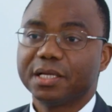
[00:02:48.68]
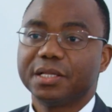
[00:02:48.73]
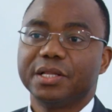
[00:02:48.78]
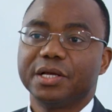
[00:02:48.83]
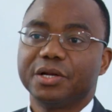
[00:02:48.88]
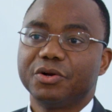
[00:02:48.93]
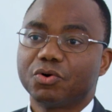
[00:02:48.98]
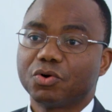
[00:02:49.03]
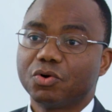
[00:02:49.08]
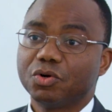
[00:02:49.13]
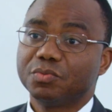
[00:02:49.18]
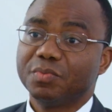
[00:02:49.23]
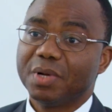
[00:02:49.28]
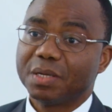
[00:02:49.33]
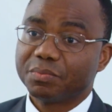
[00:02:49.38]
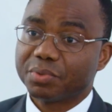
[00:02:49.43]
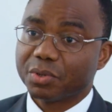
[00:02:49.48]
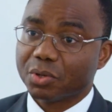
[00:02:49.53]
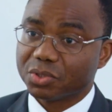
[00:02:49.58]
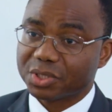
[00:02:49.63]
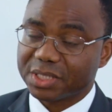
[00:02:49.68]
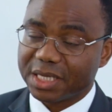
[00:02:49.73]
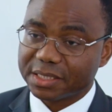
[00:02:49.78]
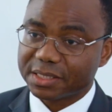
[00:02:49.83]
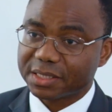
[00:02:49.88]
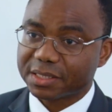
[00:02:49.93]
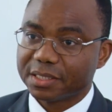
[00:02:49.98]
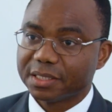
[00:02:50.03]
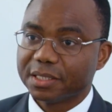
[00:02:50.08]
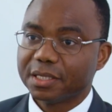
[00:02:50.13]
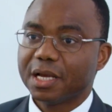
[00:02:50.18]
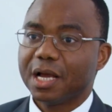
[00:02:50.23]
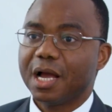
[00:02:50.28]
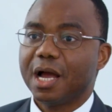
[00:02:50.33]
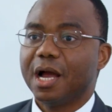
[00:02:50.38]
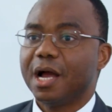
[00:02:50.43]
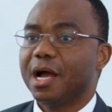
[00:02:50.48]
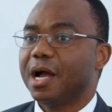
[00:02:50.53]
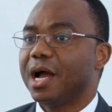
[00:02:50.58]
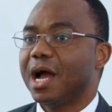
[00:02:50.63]
the recruitment process,
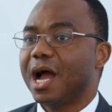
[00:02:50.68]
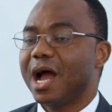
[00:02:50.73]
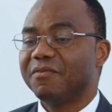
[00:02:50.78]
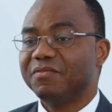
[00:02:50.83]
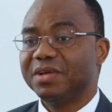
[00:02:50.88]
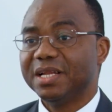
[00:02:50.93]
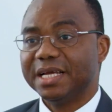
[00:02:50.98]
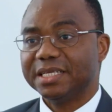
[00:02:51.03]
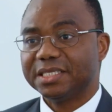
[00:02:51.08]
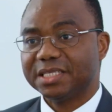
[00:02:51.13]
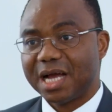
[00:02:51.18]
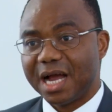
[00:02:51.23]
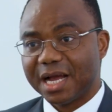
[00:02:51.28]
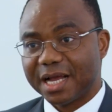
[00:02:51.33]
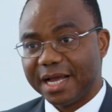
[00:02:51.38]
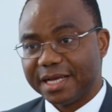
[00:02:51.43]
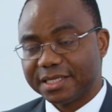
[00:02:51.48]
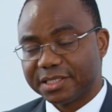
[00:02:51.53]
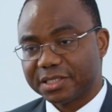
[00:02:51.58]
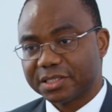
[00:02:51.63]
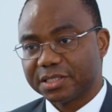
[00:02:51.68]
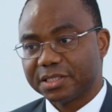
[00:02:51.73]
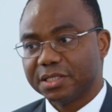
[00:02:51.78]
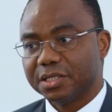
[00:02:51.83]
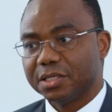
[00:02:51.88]
having a target,